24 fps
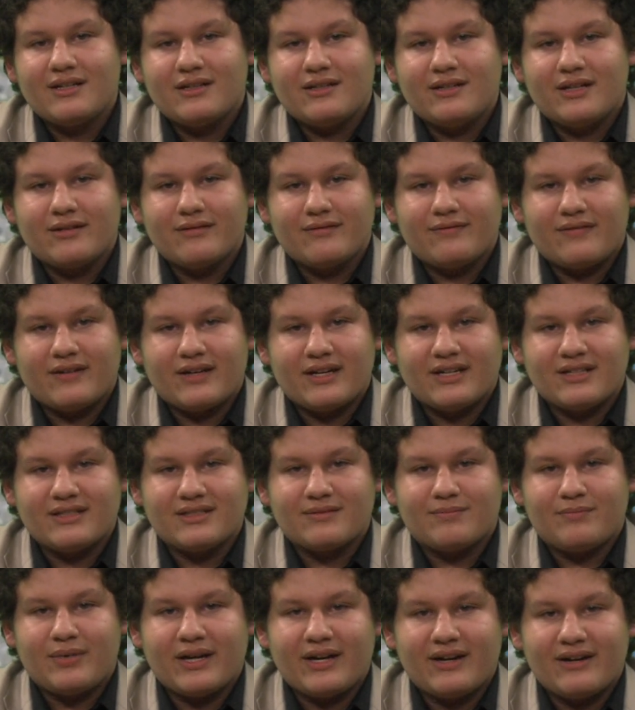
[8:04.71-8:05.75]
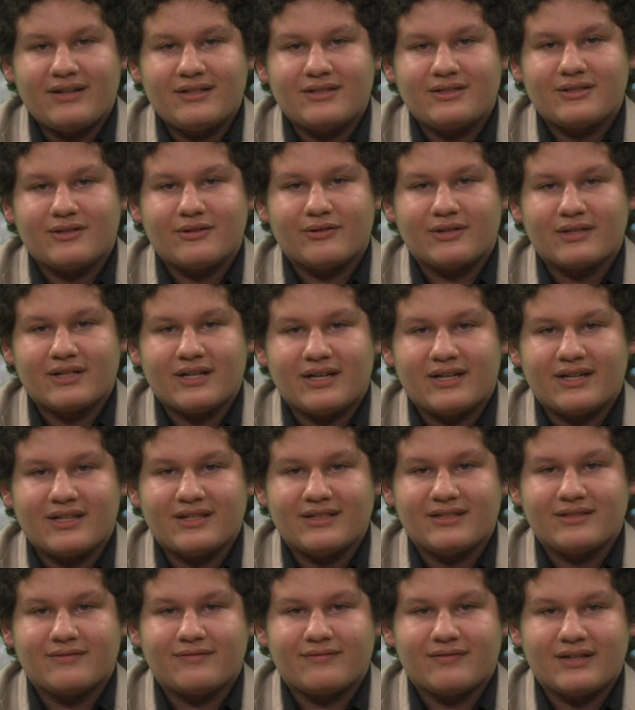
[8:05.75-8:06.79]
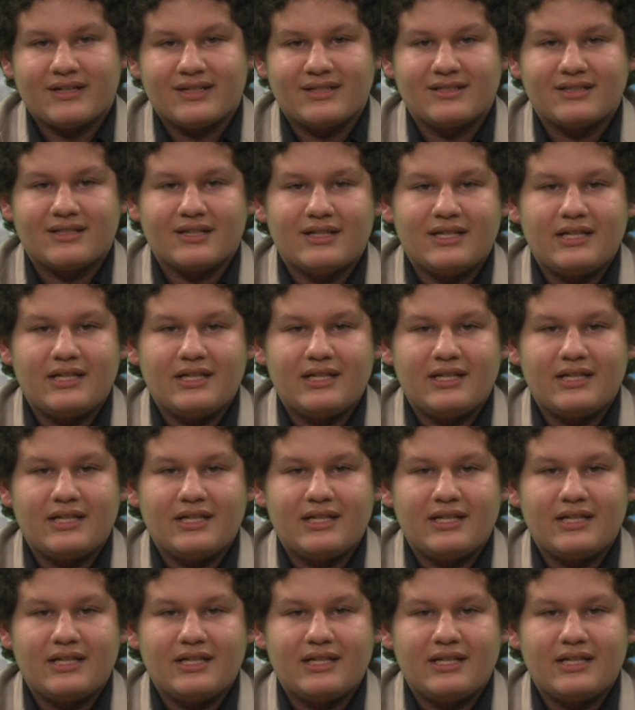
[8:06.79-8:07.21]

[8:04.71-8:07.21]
Young fans, parents or guardians, friends,